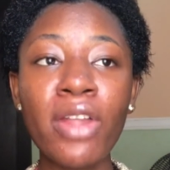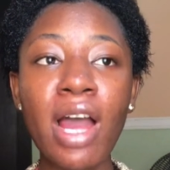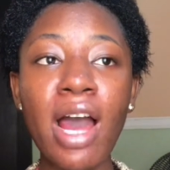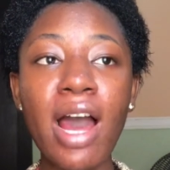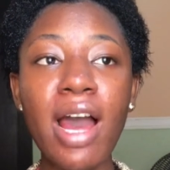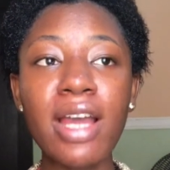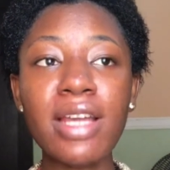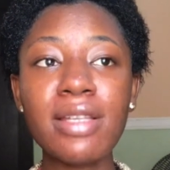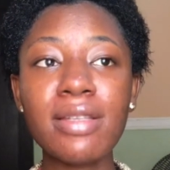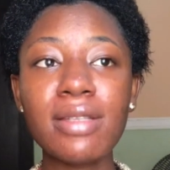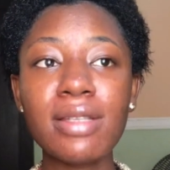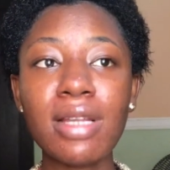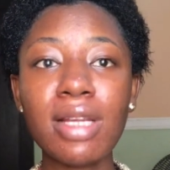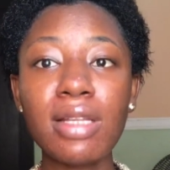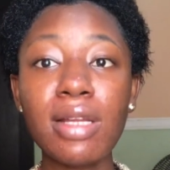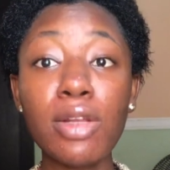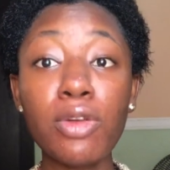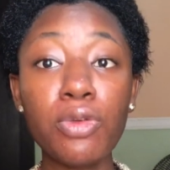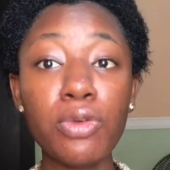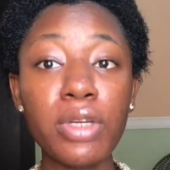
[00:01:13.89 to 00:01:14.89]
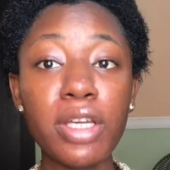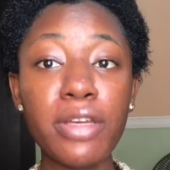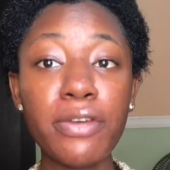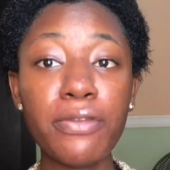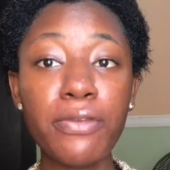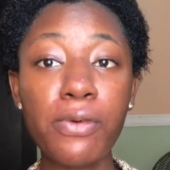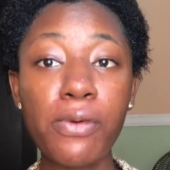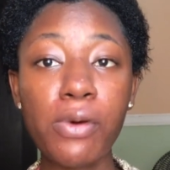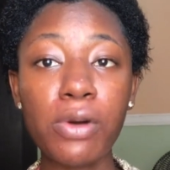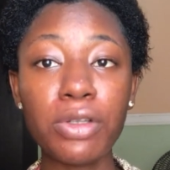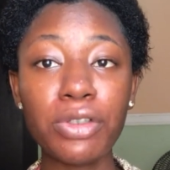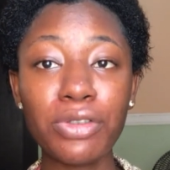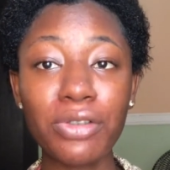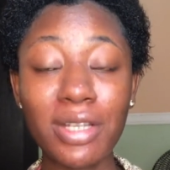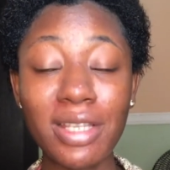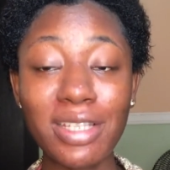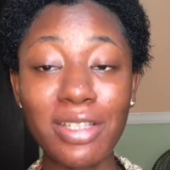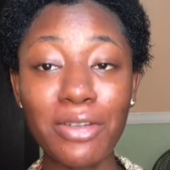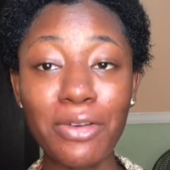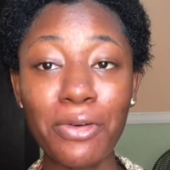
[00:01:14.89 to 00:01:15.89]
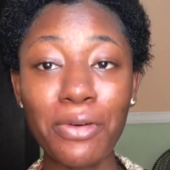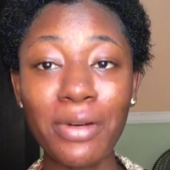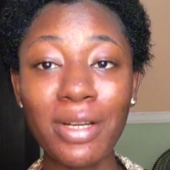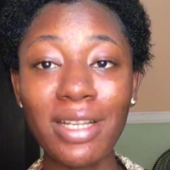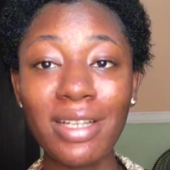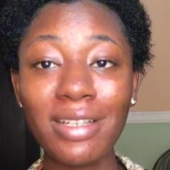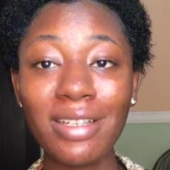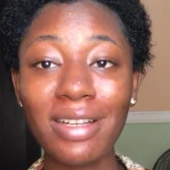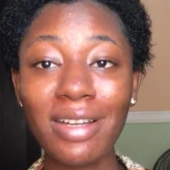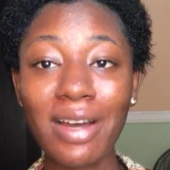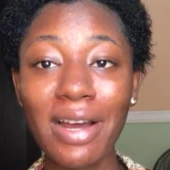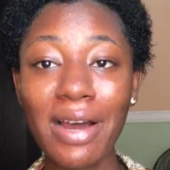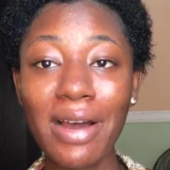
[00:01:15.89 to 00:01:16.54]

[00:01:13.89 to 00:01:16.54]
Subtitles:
I started looking for tretinoin